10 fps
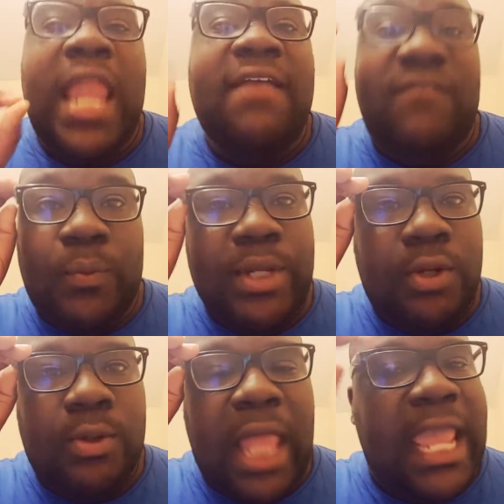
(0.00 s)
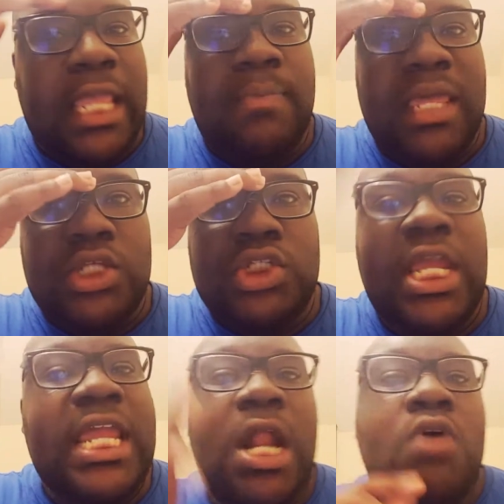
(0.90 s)
Like, for real, like, bitch,
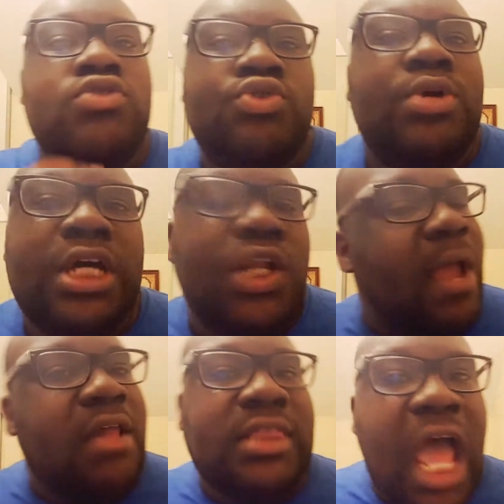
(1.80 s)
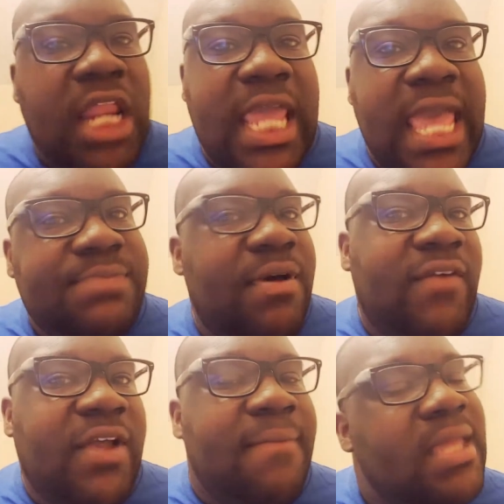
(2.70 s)
he don't do good around thotty ass
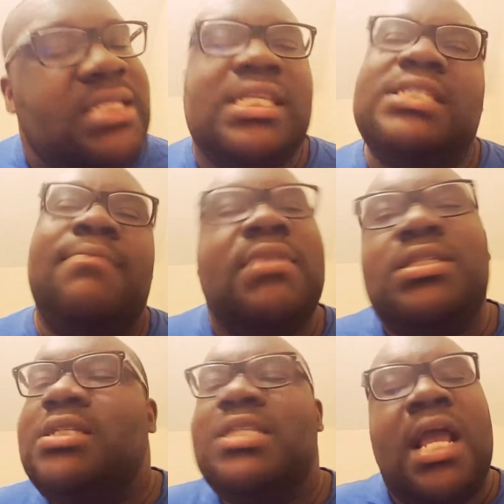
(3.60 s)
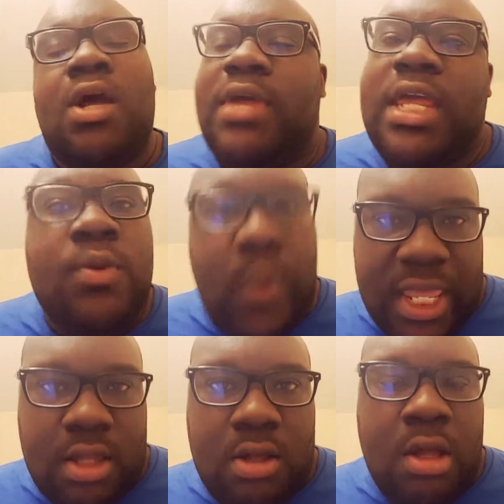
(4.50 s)
motherfucking bitches. I said, bitch, this is not gonna end
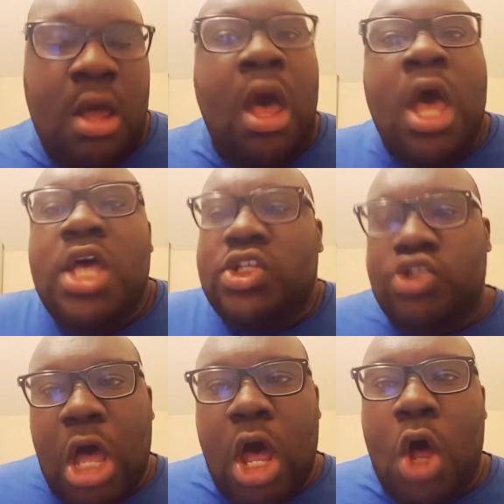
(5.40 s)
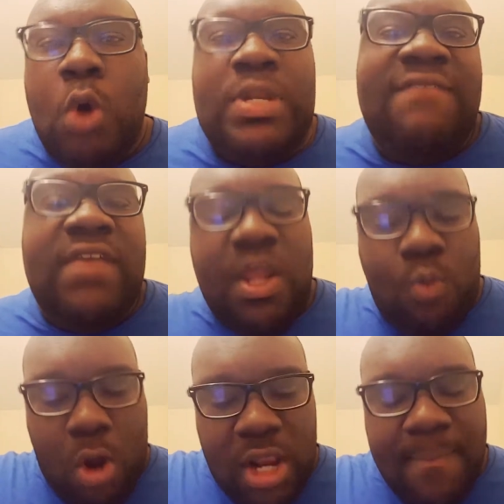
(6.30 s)
well. So they
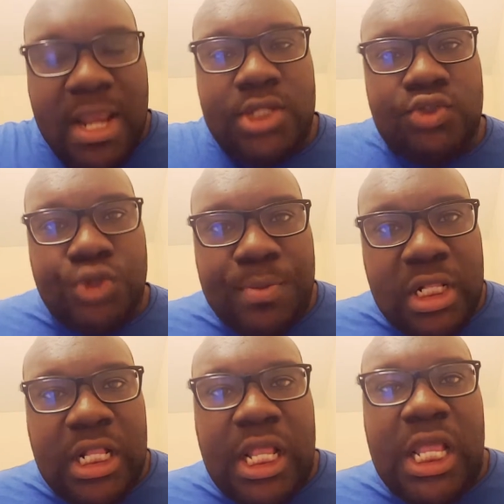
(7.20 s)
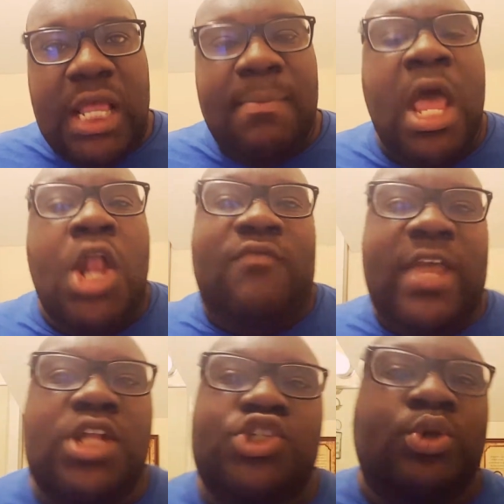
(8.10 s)
fucking roll up in the strip club.
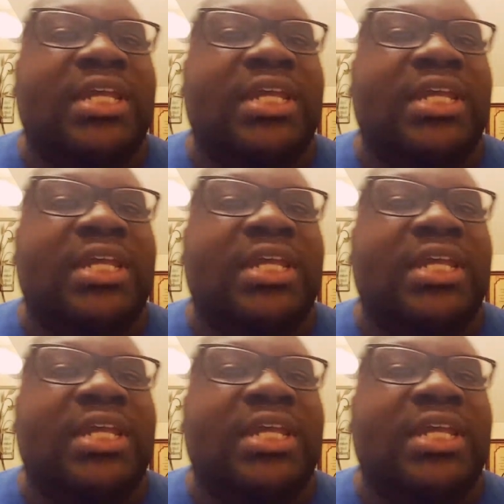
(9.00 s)
Fucking